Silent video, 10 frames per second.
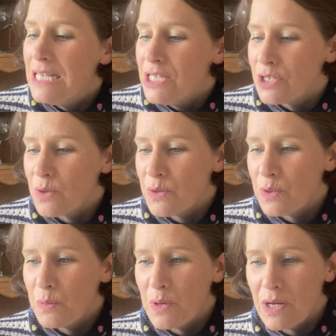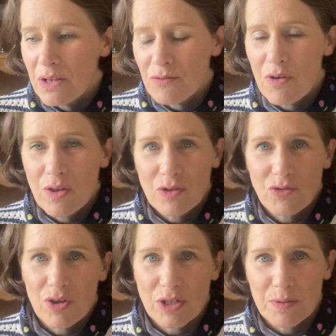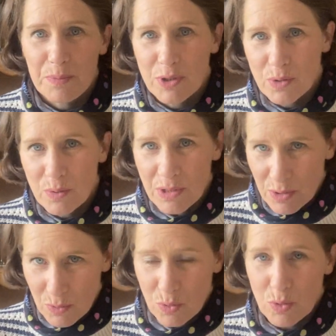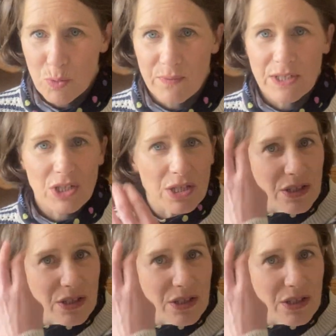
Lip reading: So I thought, well, rather than trying to put it all into a normal video,